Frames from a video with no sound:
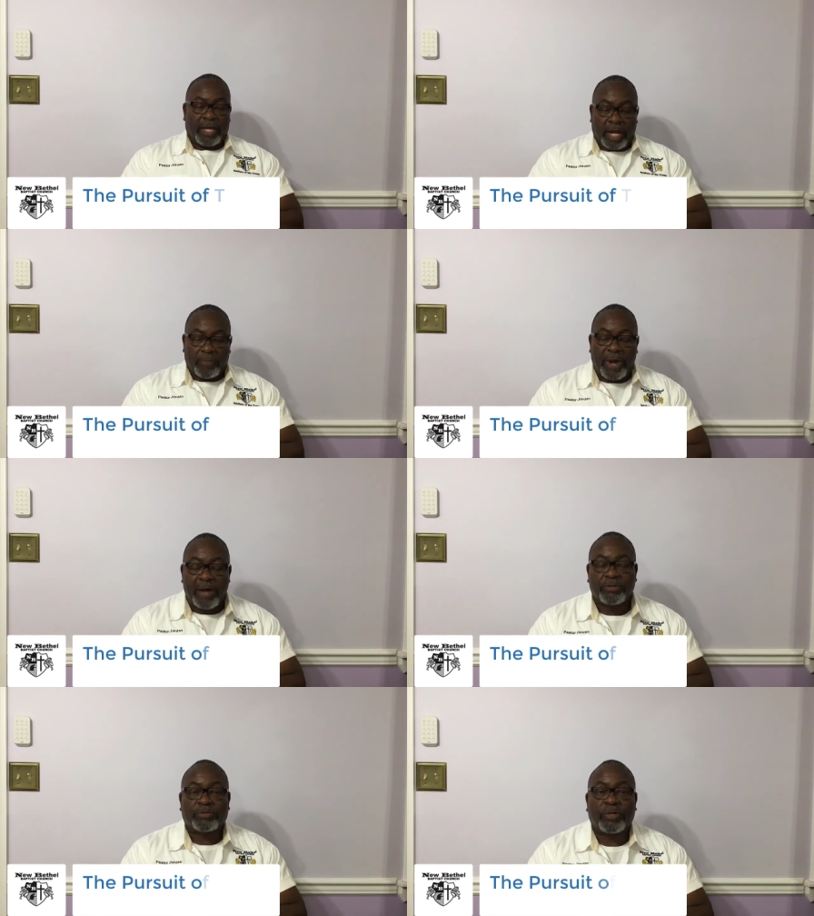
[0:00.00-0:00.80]
And our
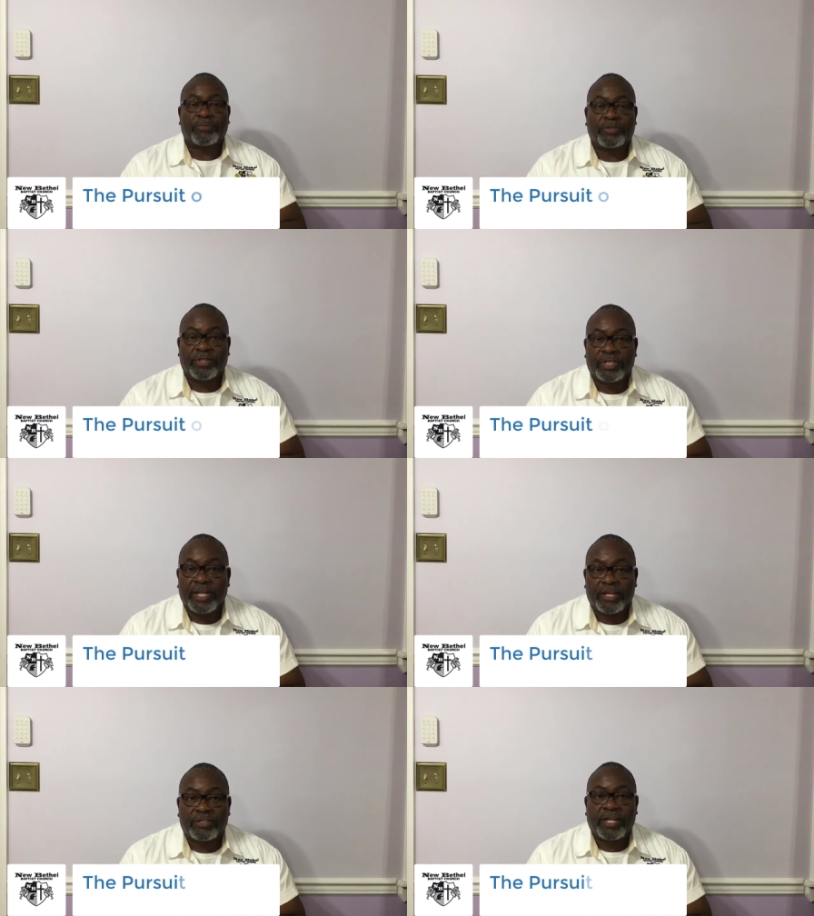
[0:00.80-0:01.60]
Bible scriptures
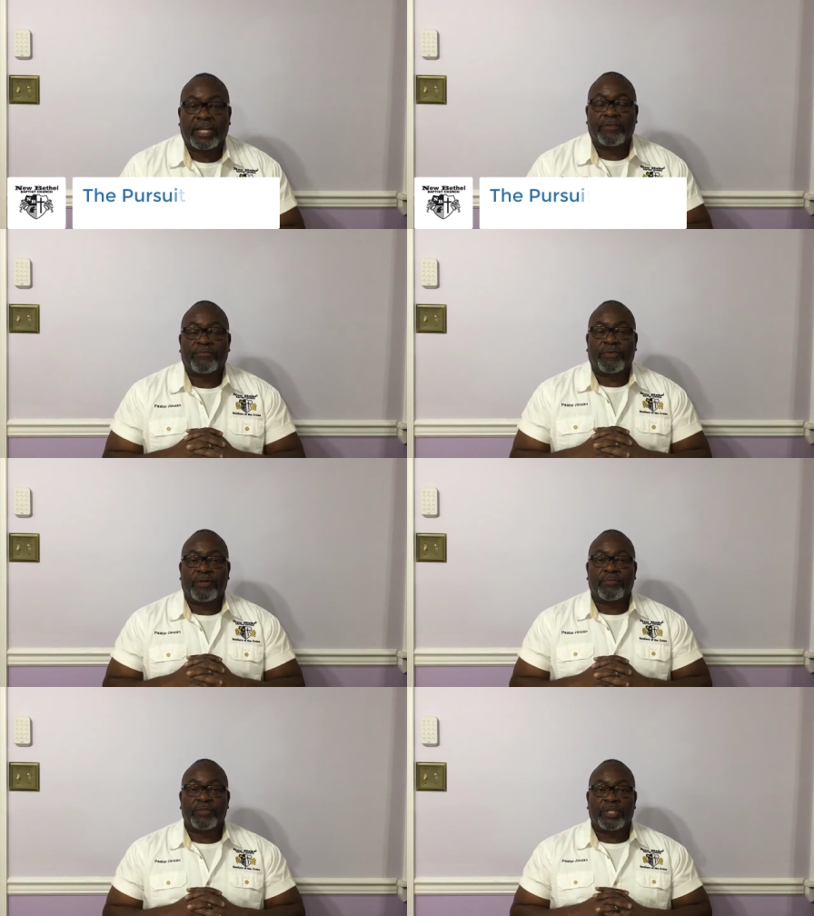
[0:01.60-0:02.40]
today are taken
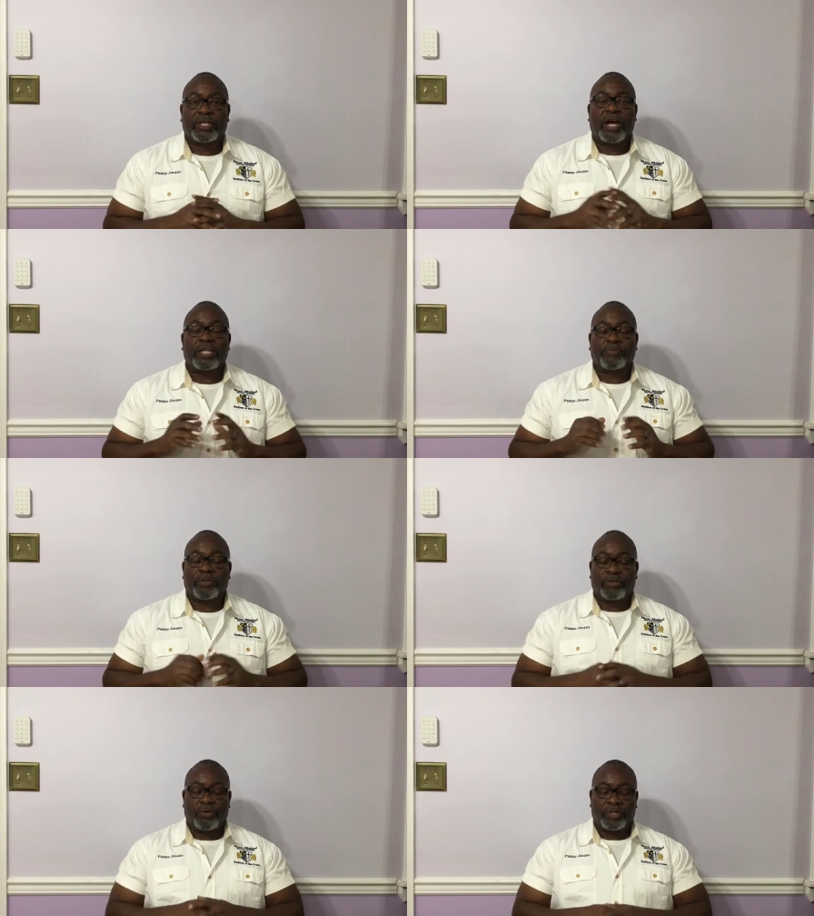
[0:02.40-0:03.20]
from the Gospel
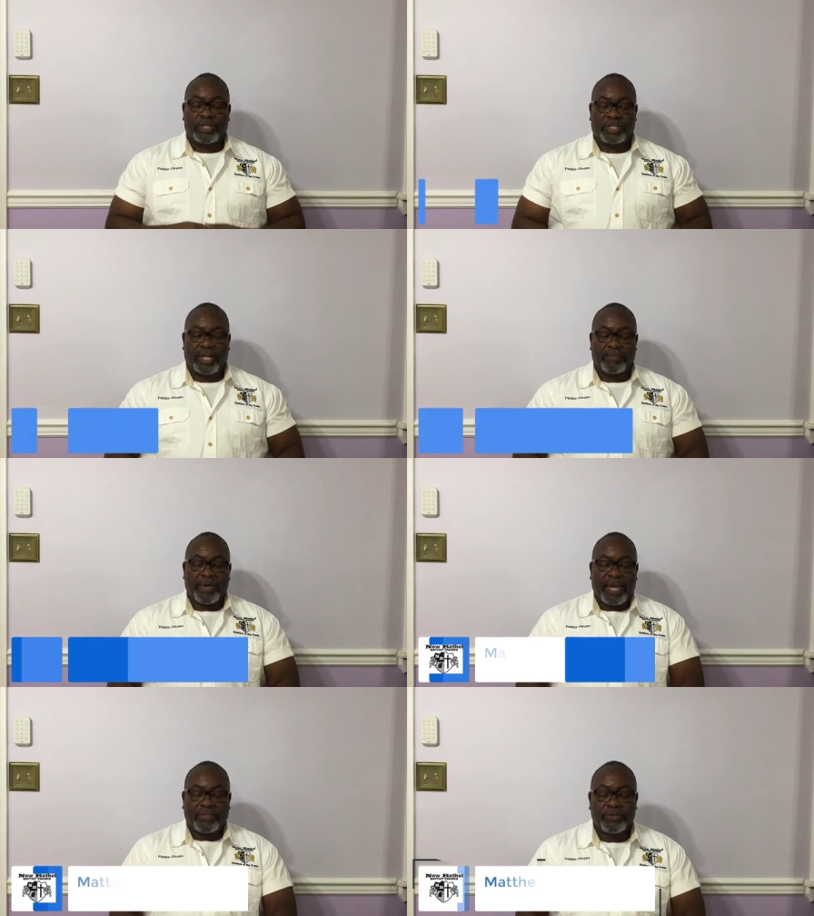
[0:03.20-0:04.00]
according to St.
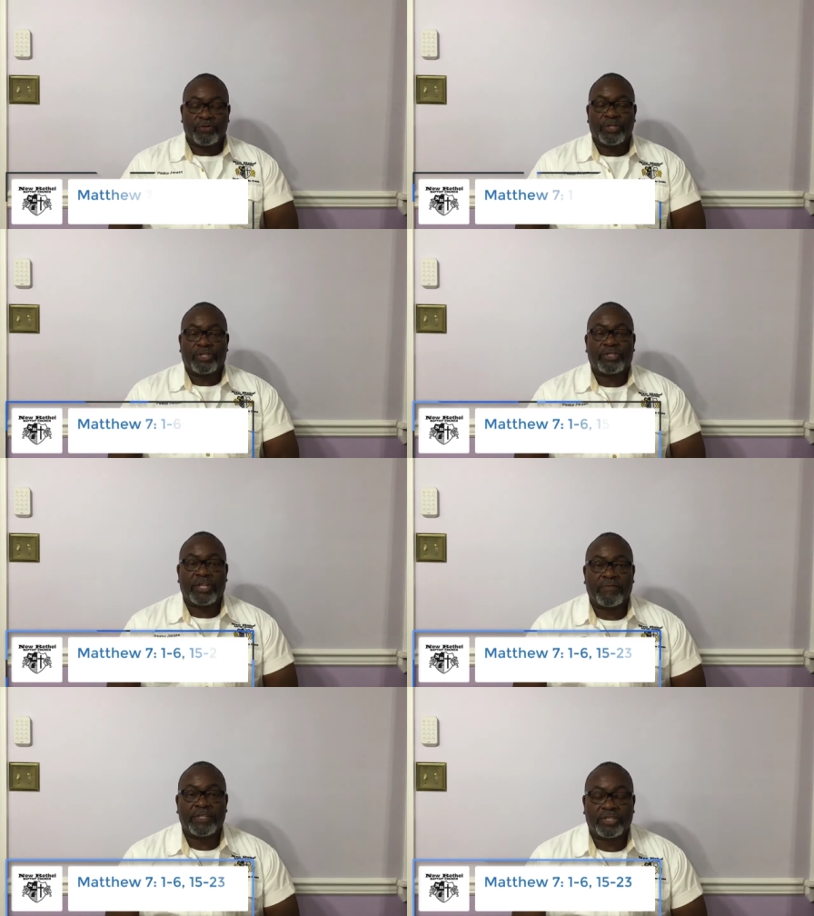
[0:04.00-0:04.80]
Matthew, the
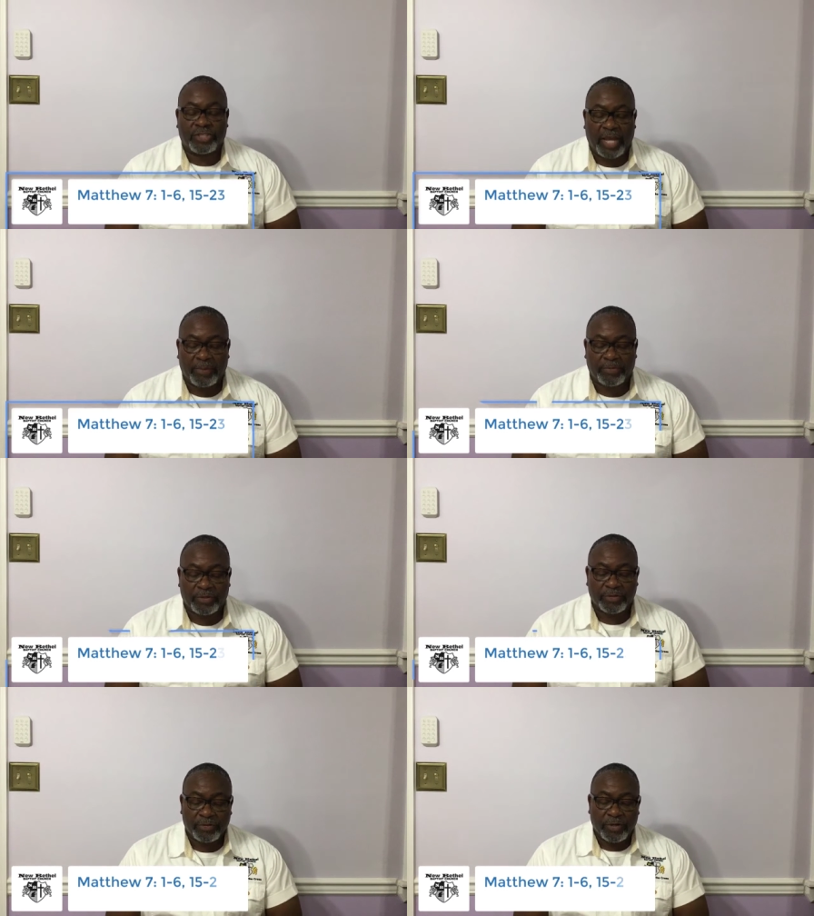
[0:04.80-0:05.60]
seventh
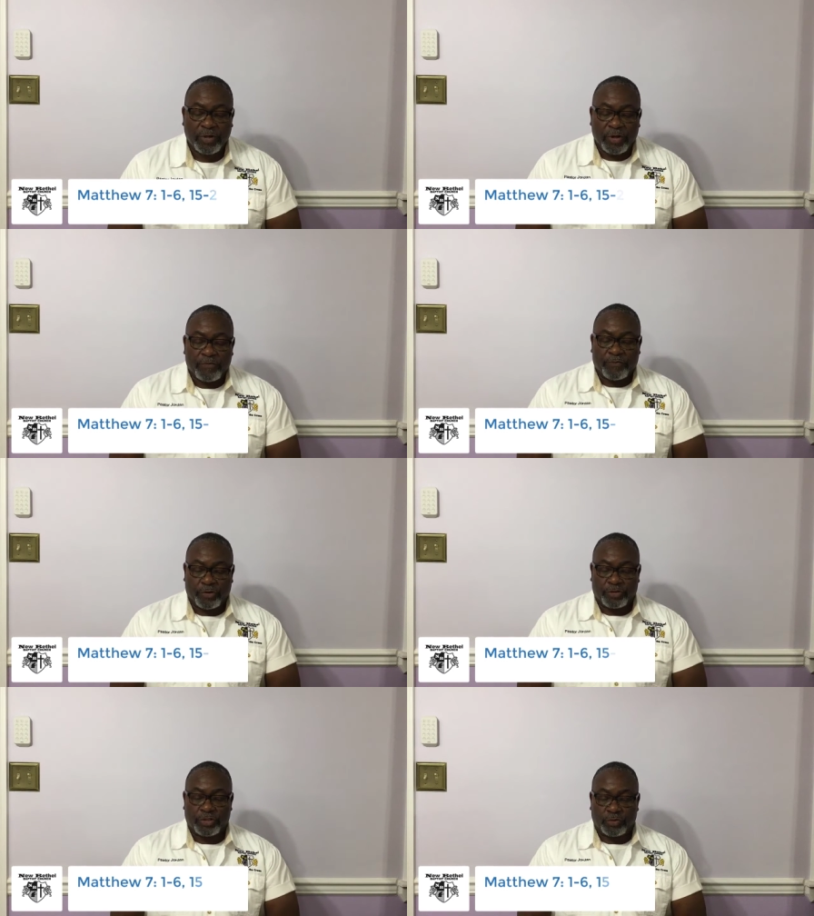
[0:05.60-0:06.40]
chapter
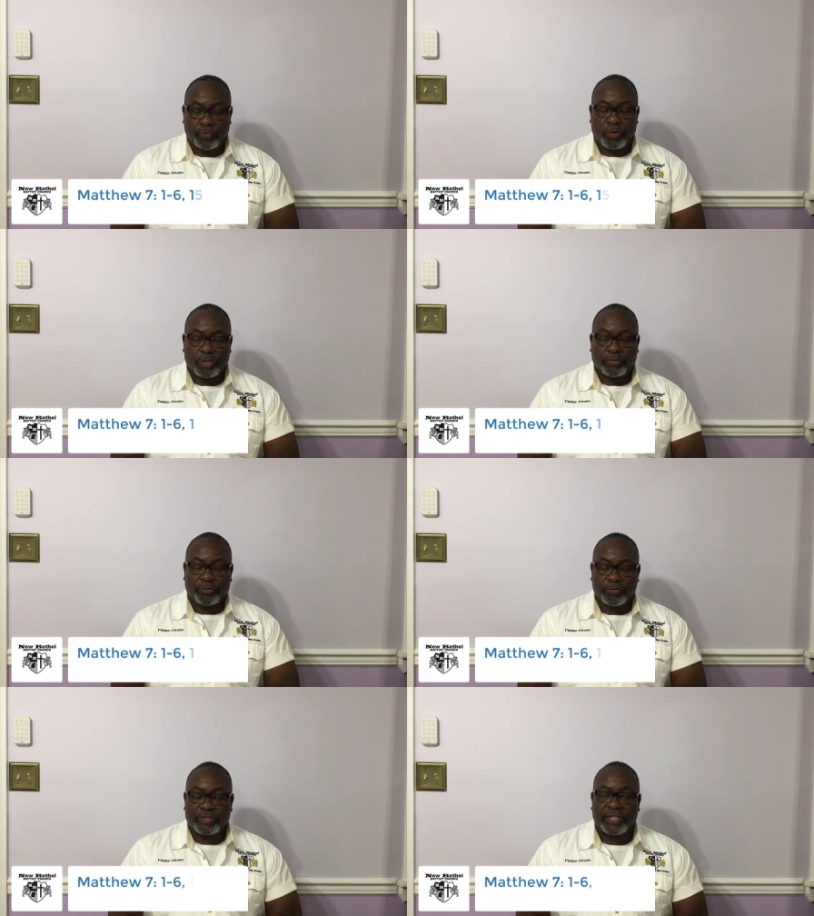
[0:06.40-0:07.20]
verses 1
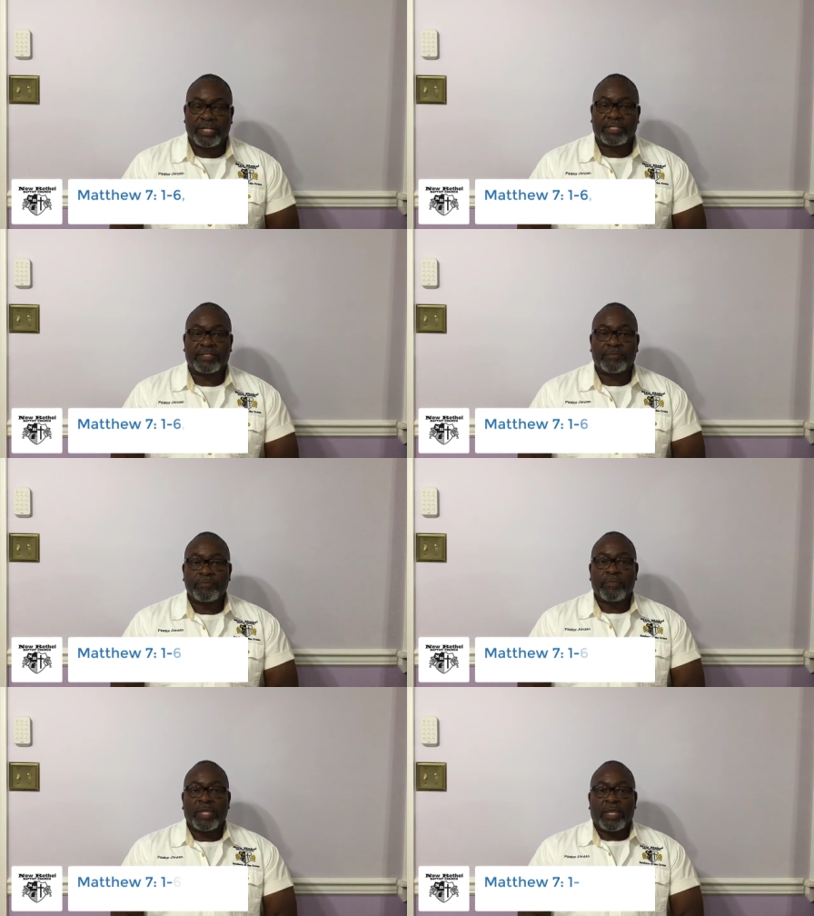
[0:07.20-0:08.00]
through 6,
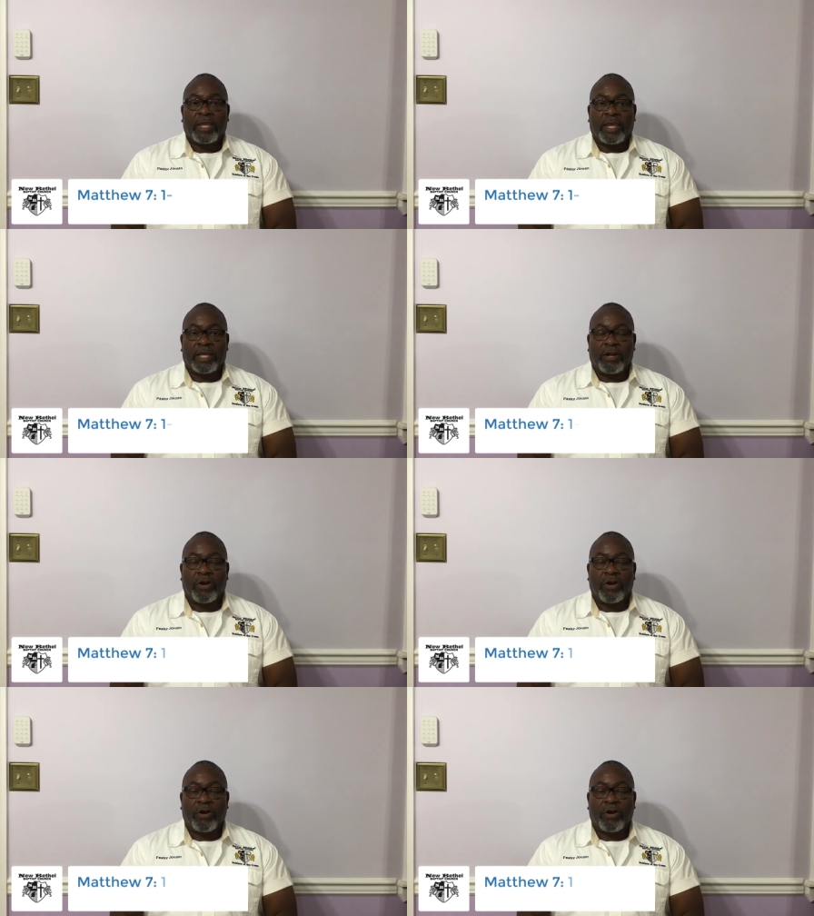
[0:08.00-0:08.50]
and